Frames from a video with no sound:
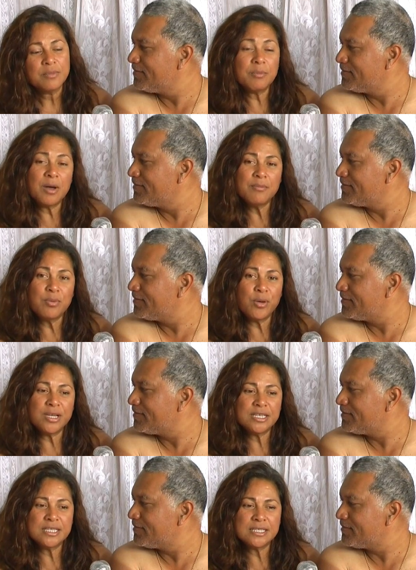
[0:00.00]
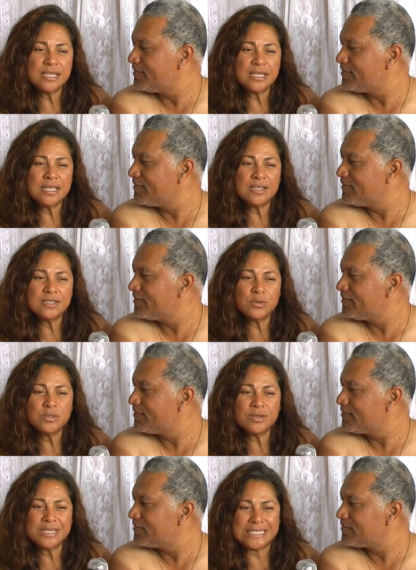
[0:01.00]
Speaker 1: But my point is, it is
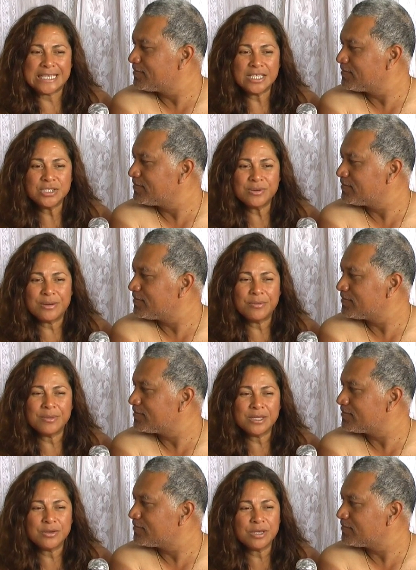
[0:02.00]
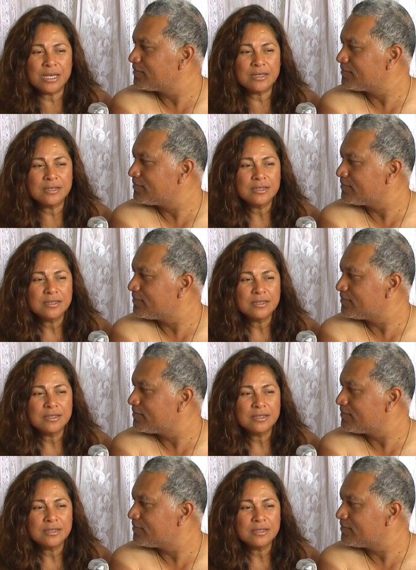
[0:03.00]
also a sanctuary where you can